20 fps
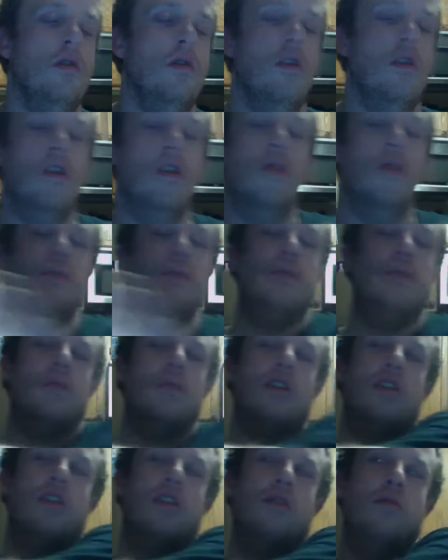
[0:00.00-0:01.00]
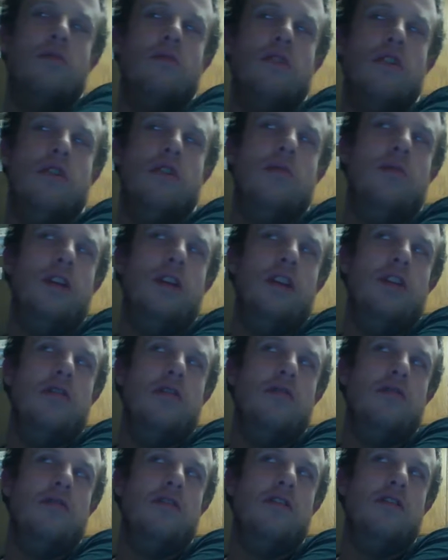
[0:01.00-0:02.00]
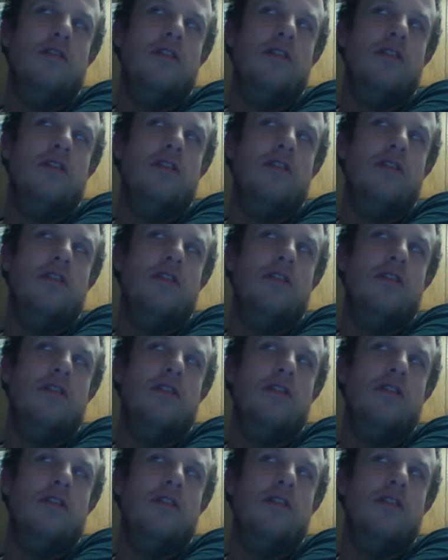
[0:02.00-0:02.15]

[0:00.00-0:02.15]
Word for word: Oop, there's my notes.